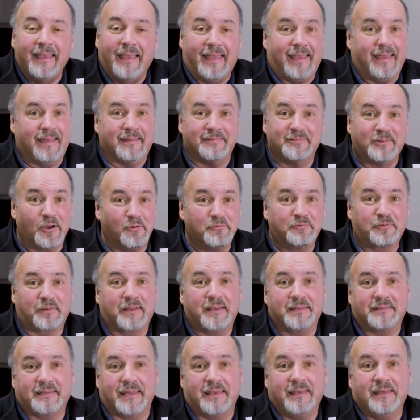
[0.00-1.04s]
and don't
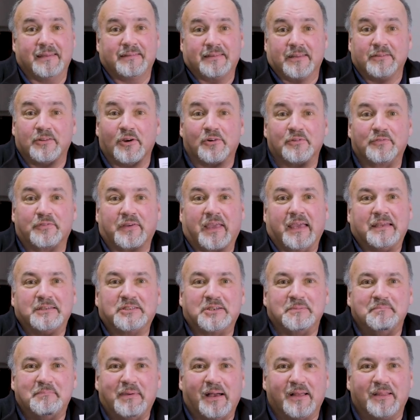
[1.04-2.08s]
forget to hit the
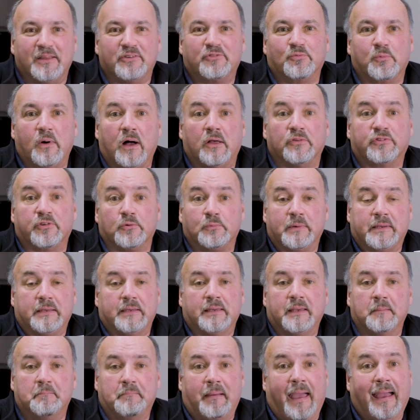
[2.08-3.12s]
notification bell as well so we can
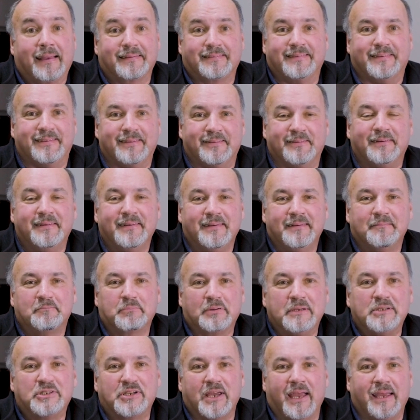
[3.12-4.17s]
get back to you.
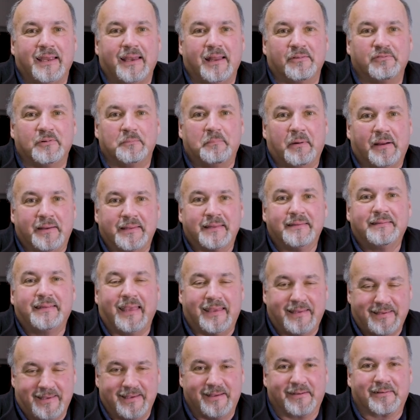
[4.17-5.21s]
Appreciate it, everybody.
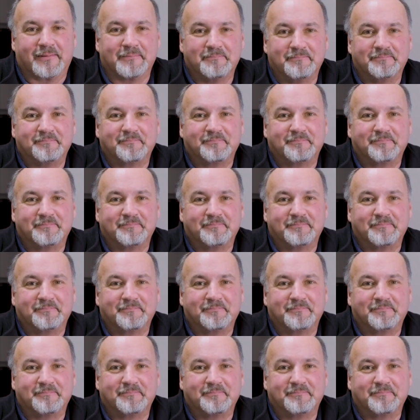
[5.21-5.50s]
Take care.